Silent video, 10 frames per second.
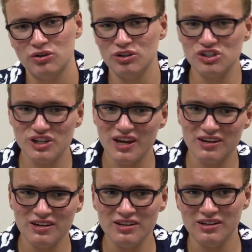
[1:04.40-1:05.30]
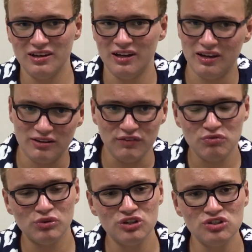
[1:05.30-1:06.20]
Christianity and
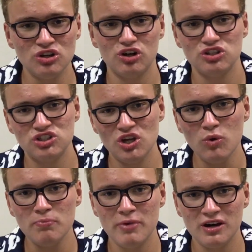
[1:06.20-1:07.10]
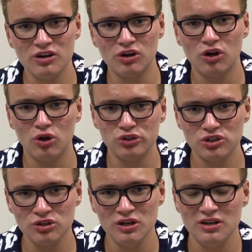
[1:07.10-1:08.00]
different religions are so embedded in our
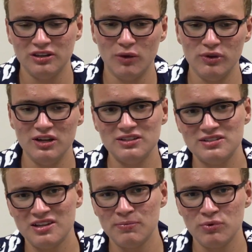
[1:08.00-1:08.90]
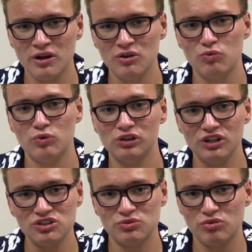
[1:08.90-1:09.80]
culture that we need to separate
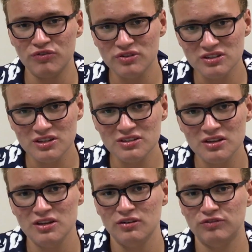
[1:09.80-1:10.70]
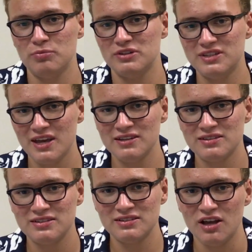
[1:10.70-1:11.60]
religious references from the
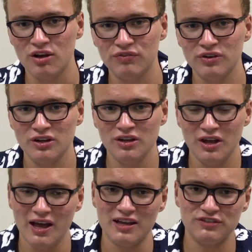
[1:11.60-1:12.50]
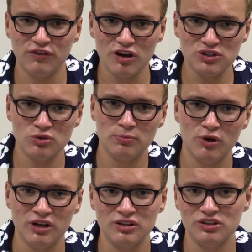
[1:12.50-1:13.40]
text itself. As Foster would
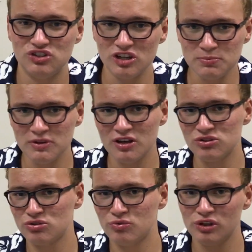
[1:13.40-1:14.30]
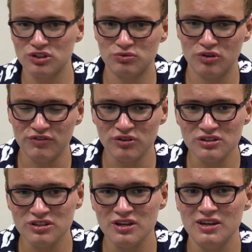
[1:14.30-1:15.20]
put it, just because there's a religious
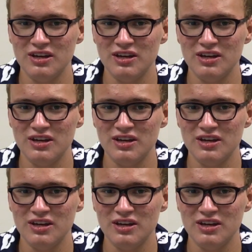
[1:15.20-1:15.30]
reference,